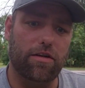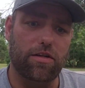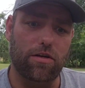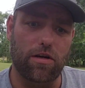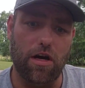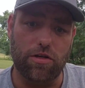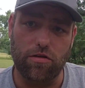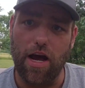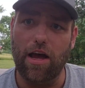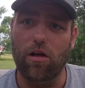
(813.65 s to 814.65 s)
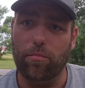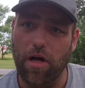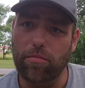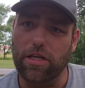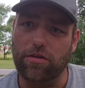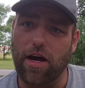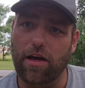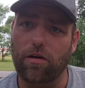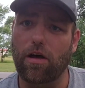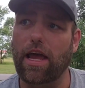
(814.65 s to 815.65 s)
to a trial, a public
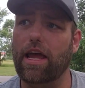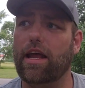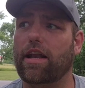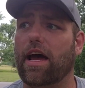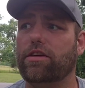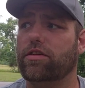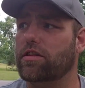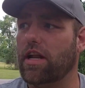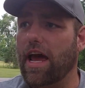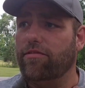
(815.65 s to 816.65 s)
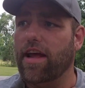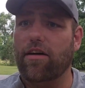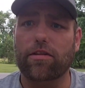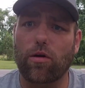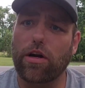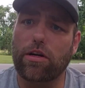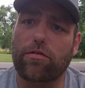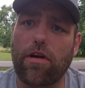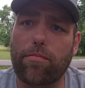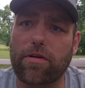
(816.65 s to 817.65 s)
trial, and I shouldn't have to have a lawyer to
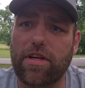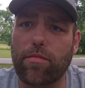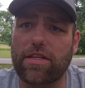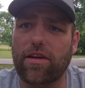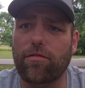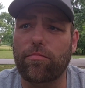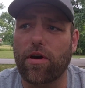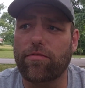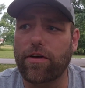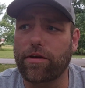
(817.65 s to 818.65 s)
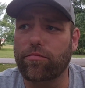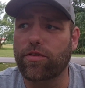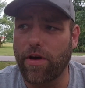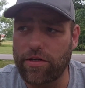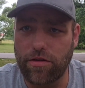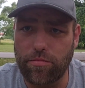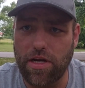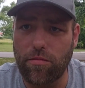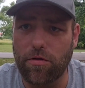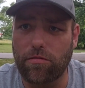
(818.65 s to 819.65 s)
represent myself and my freedom. So I should
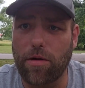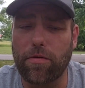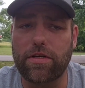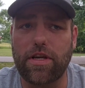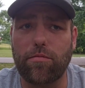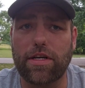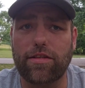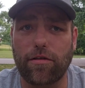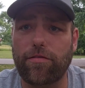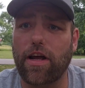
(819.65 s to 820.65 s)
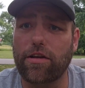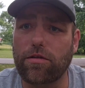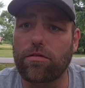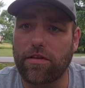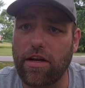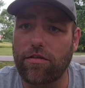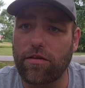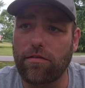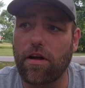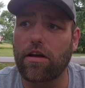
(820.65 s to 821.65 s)
be able to represent myself, and I do intend to,
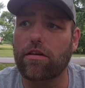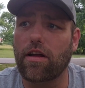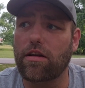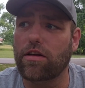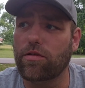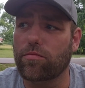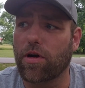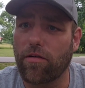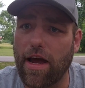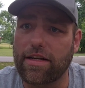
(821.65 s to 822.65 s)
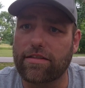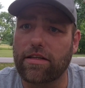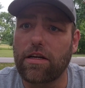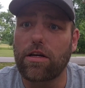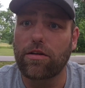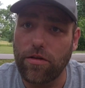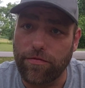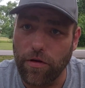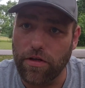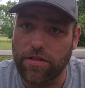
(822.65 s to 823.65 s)
and I intend to use my rights to the
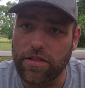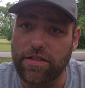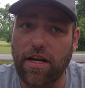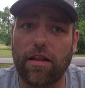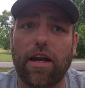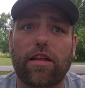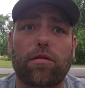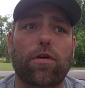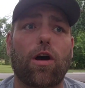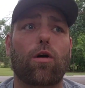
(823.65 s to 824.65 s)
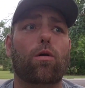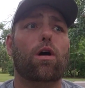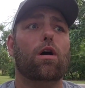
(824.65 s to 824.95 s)
fullest instead of letting them go